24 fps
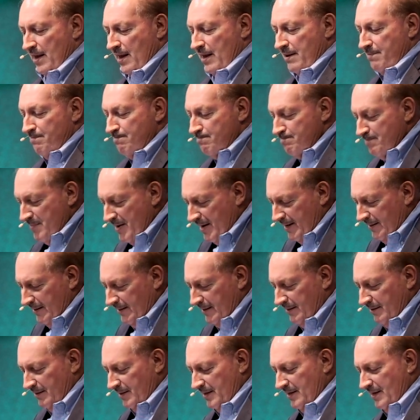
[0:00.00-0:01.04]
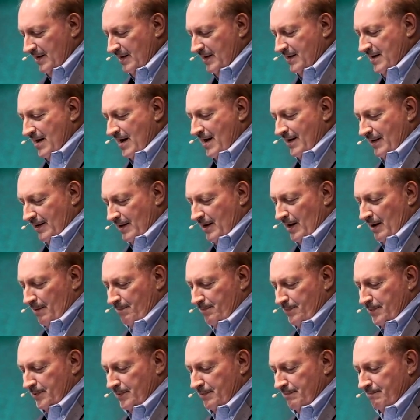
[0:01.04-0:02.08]
Immediately he got
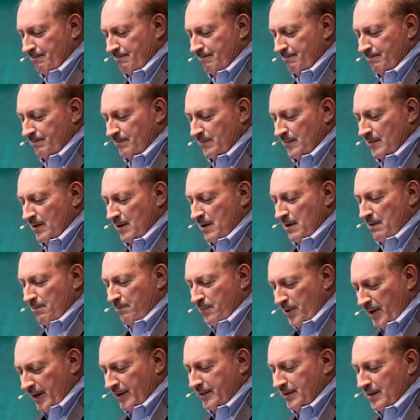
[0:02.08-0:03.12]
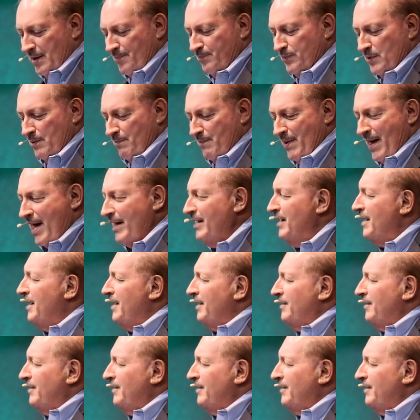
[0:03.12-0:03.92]
up, picked up the mat.